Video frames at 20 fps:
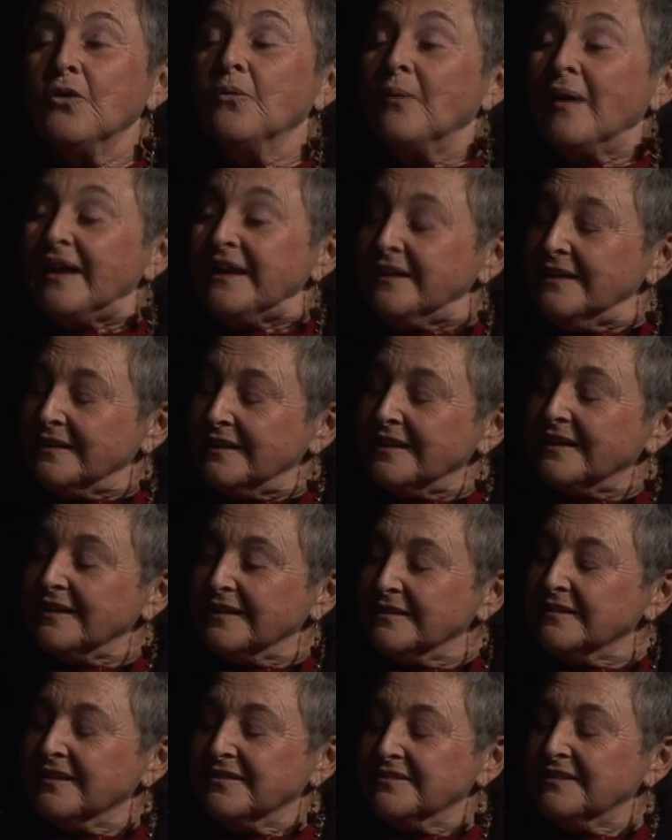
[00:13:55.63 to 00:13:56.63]

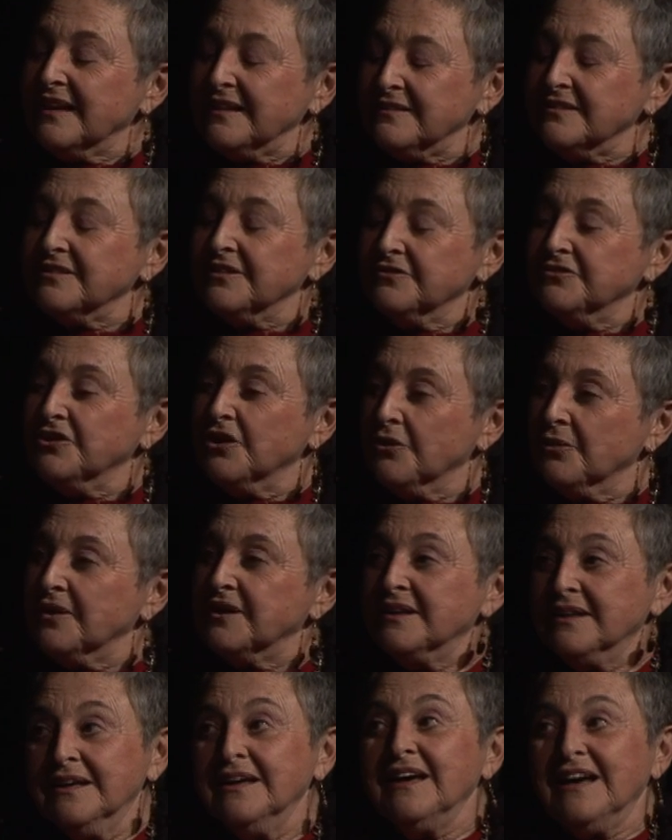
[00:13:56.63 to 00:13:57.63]
awakening in the sense of
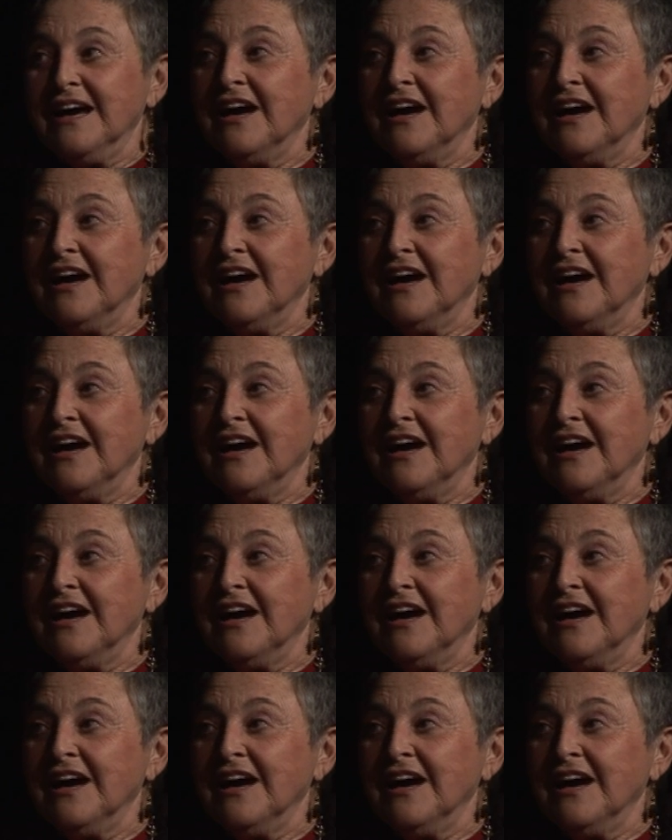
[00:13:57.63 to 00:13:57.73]
knowing